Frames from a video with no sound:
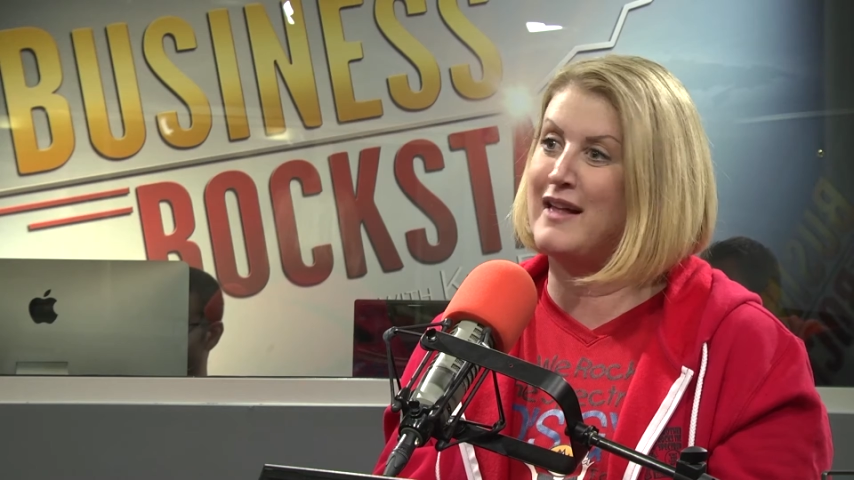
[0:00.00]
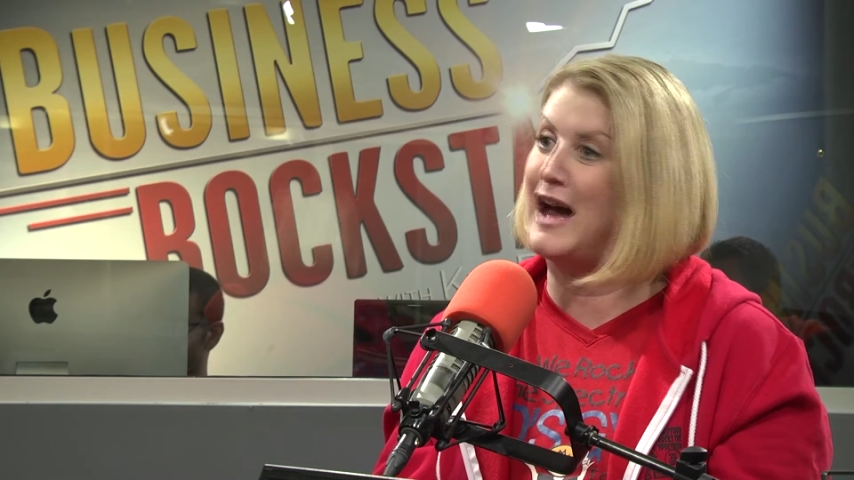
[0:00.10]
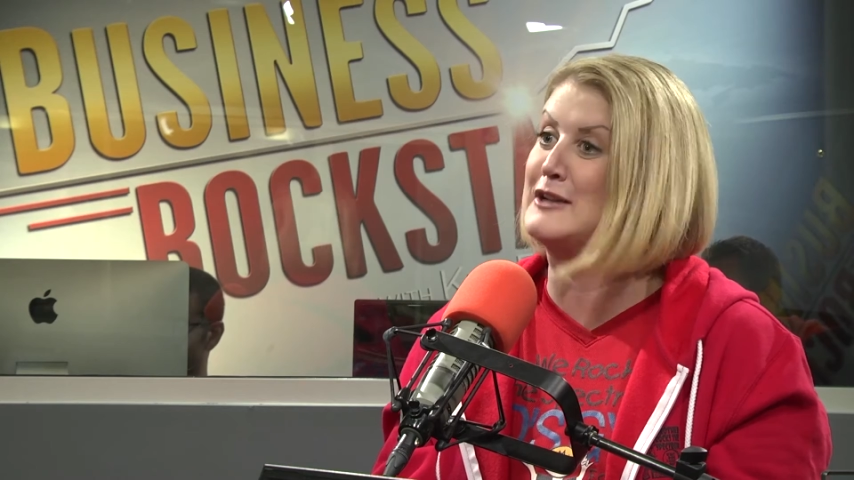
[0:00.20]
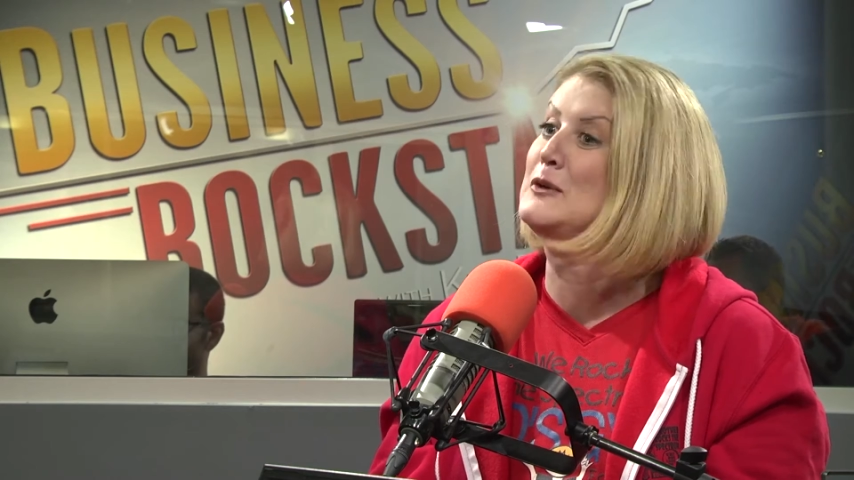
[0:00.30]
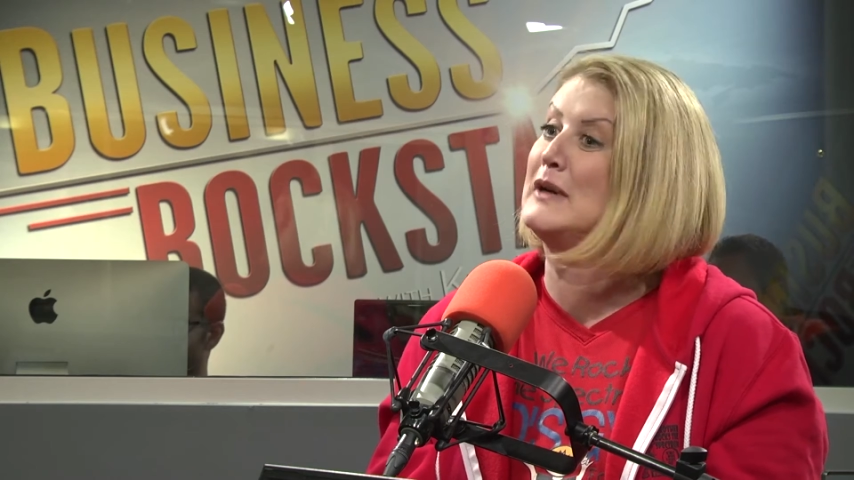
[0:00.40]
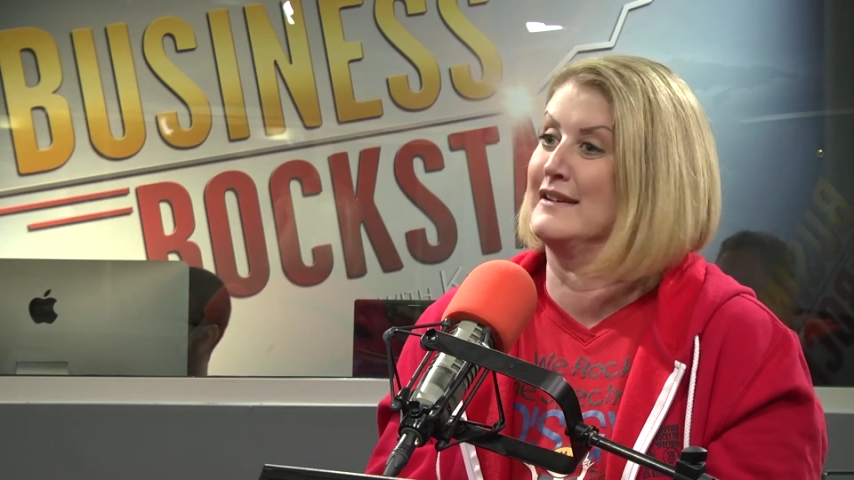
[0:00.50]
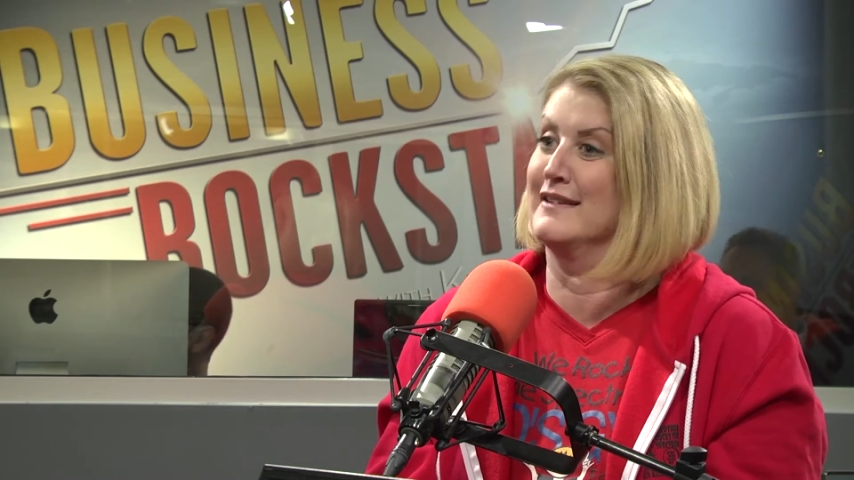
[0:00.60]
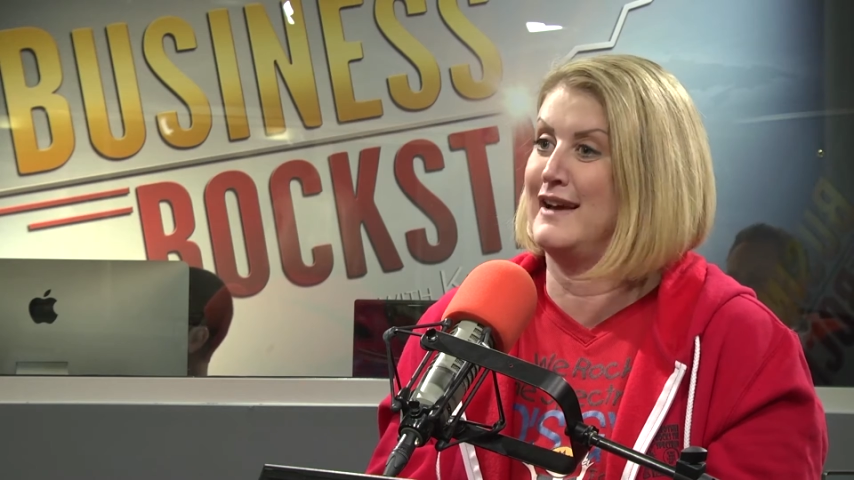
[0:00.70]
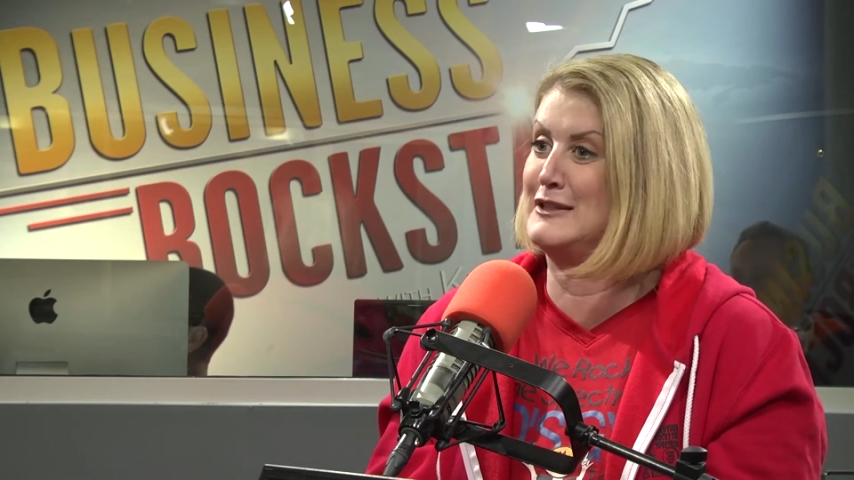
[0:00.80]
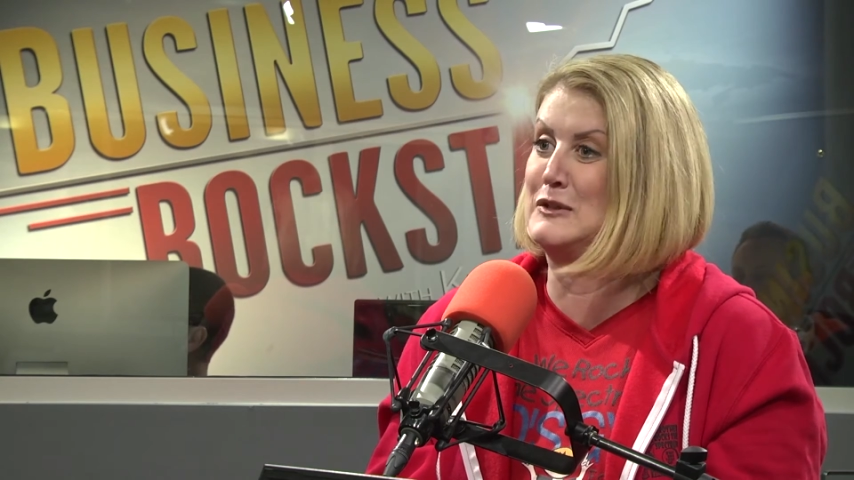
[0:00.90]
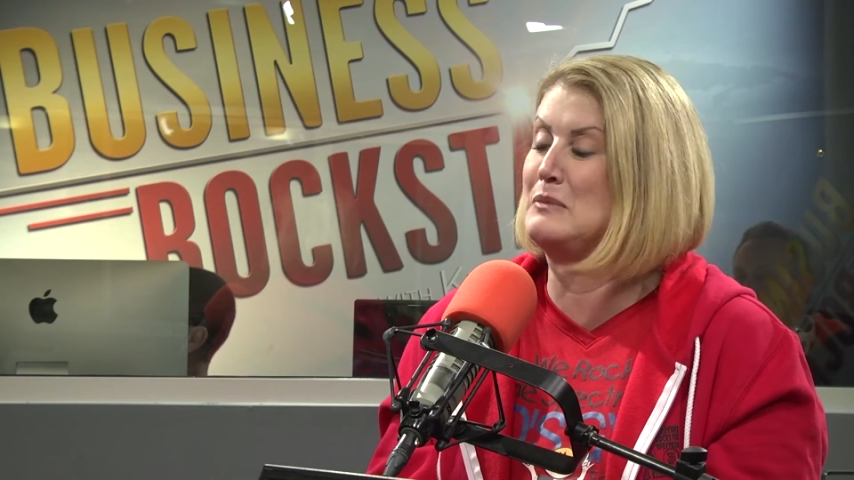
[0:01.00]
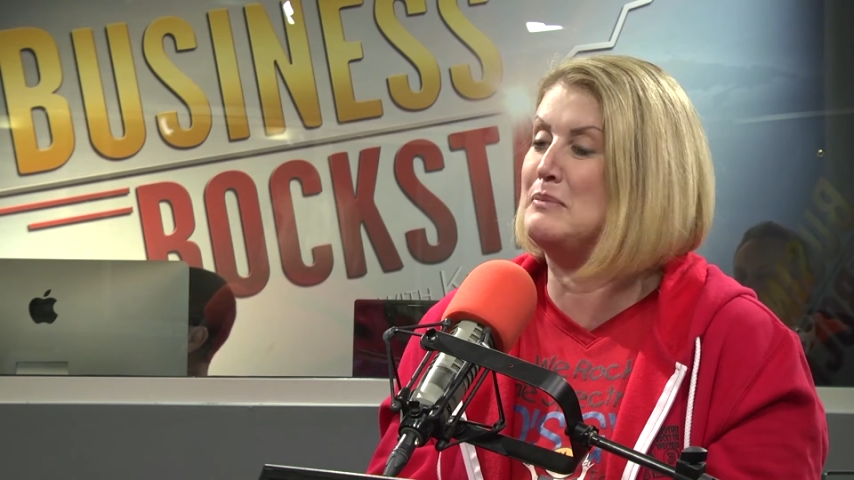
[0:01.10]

I do it. I do it